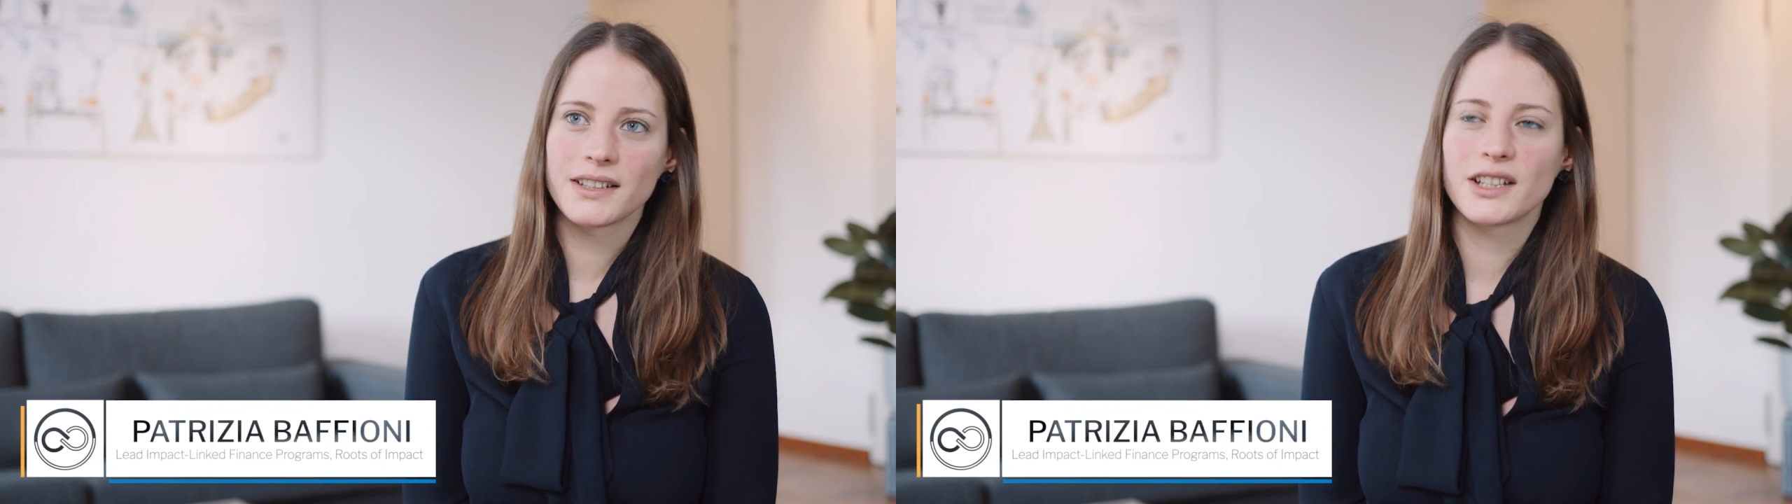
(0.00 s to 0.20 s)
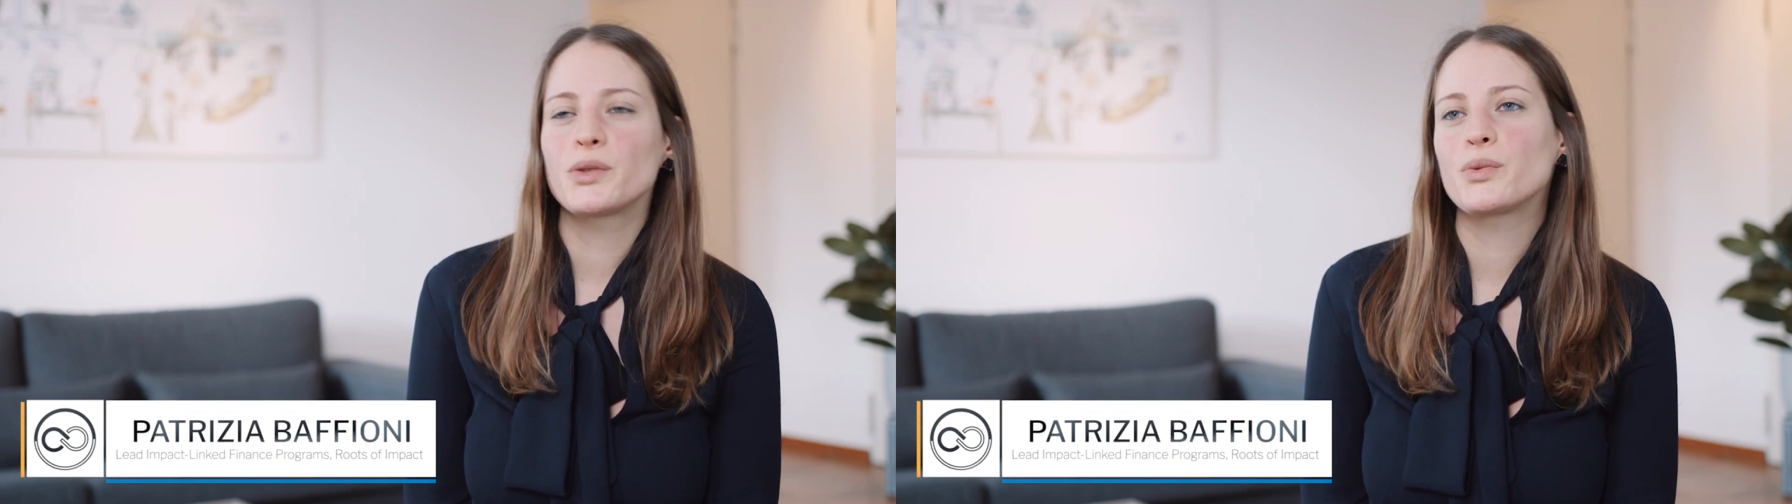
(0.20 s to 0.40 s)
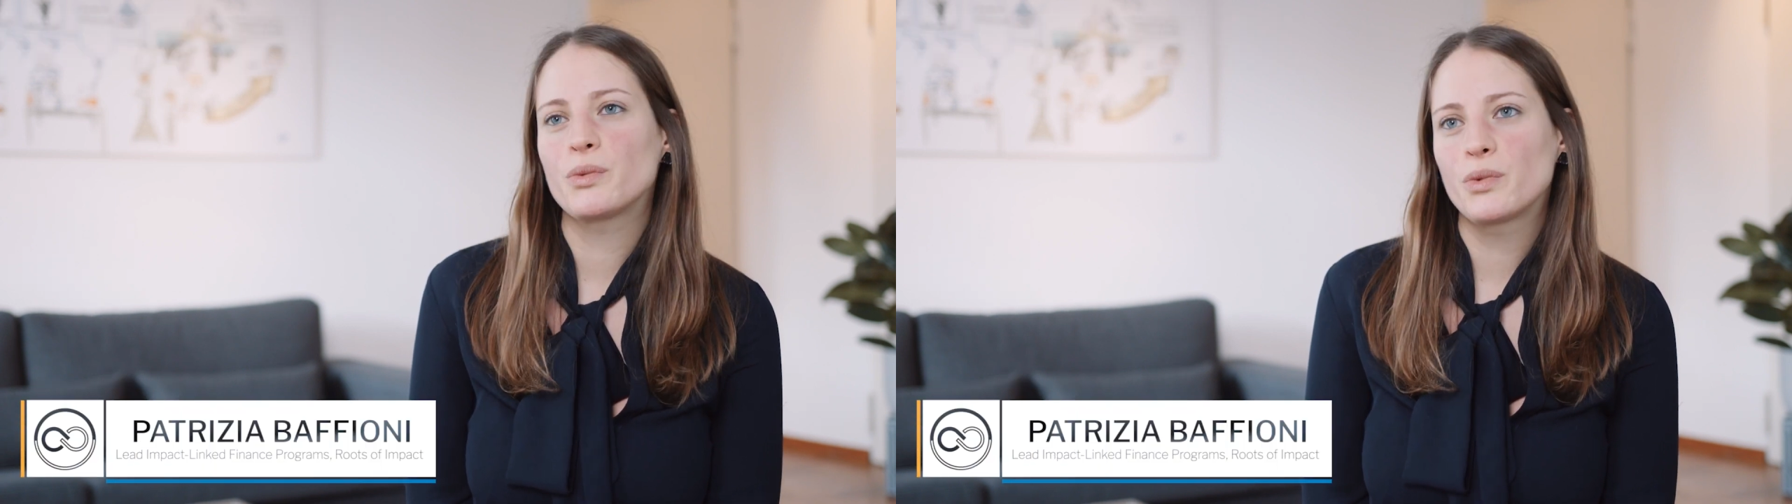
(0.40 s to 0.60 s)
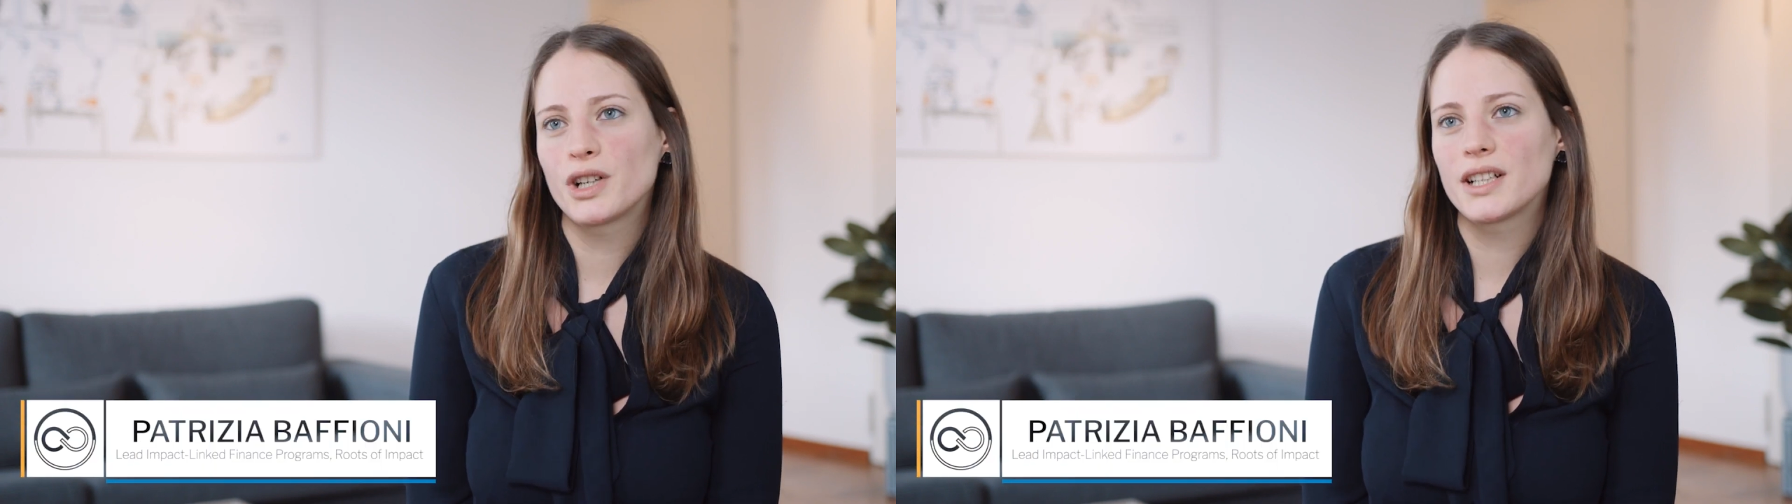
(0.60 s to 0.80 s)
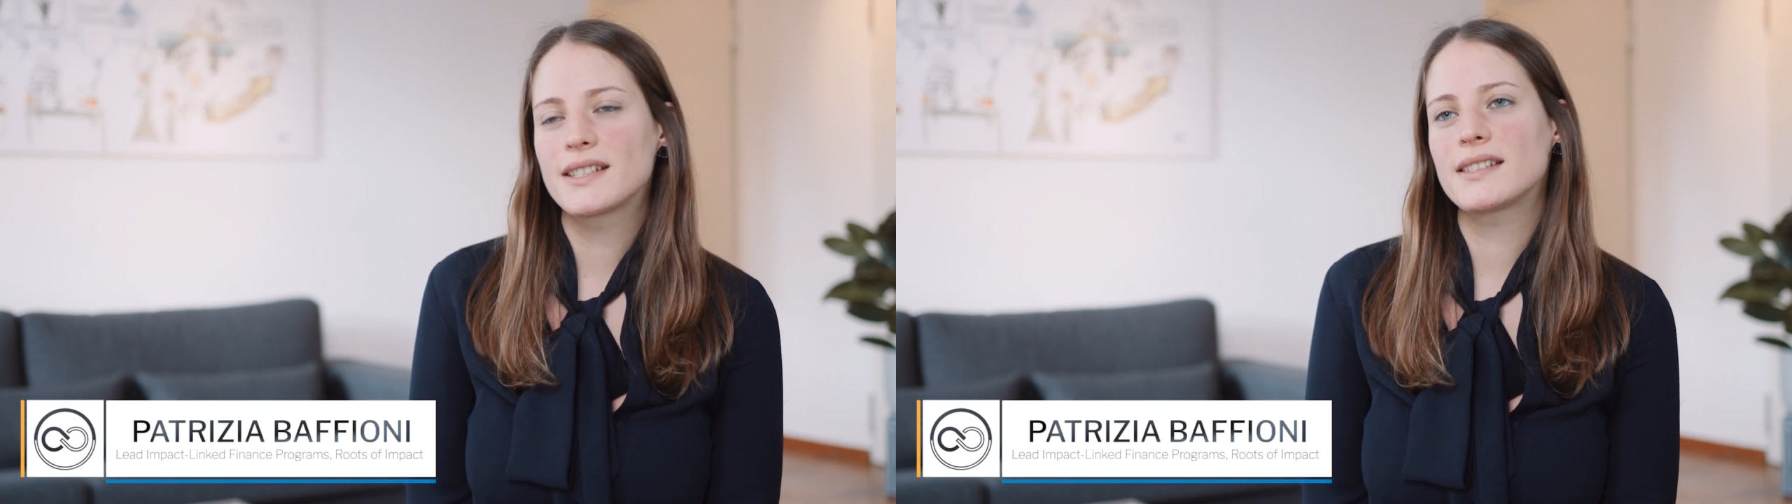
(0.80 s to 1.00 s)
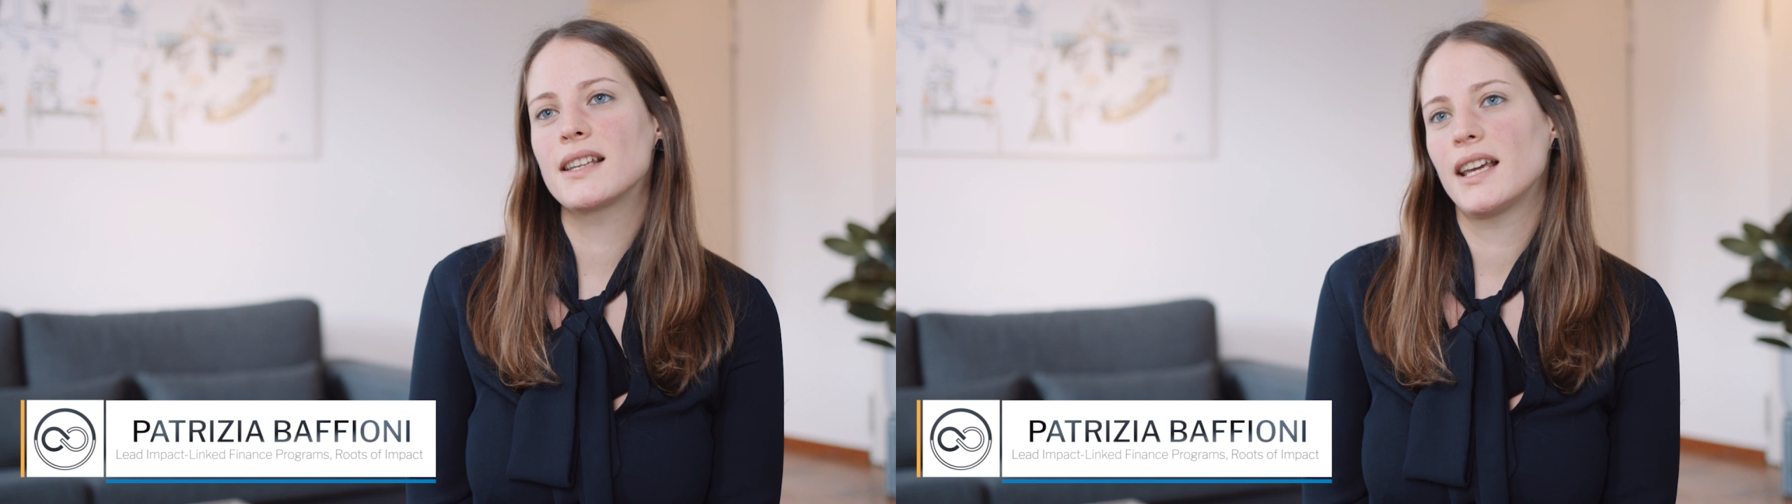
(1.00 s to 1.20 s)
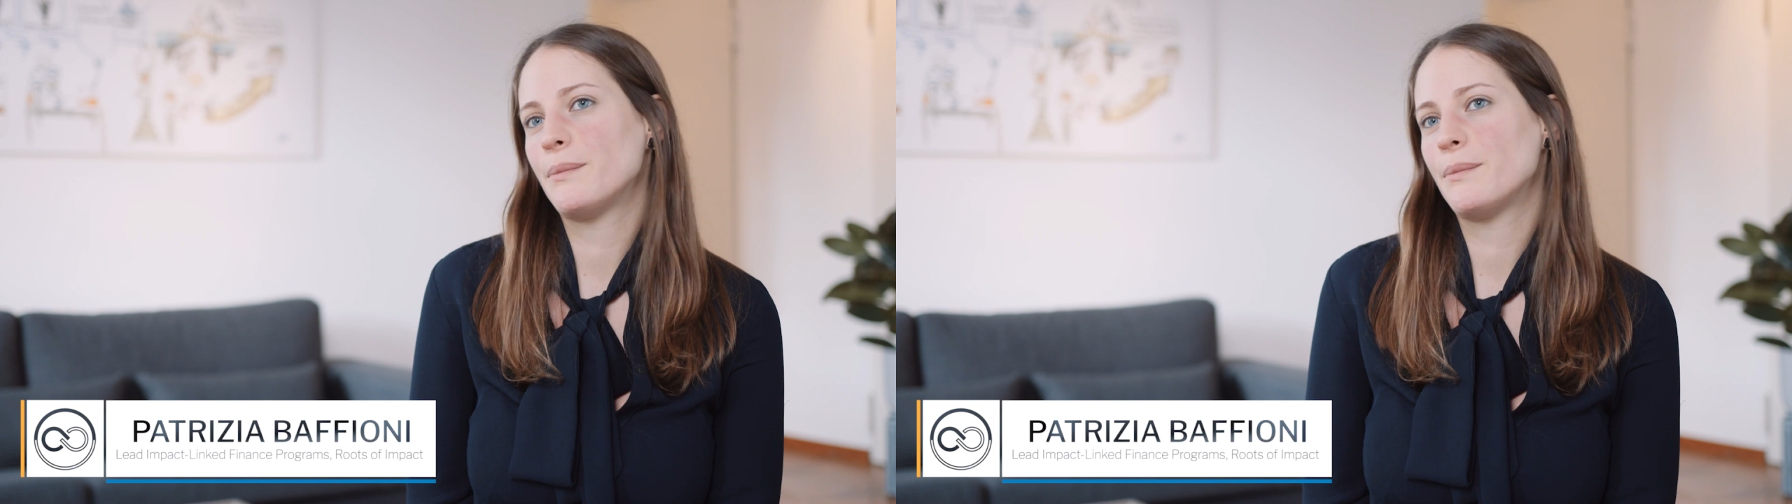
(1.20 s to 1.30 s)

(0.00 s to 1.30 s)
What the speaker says: that rewards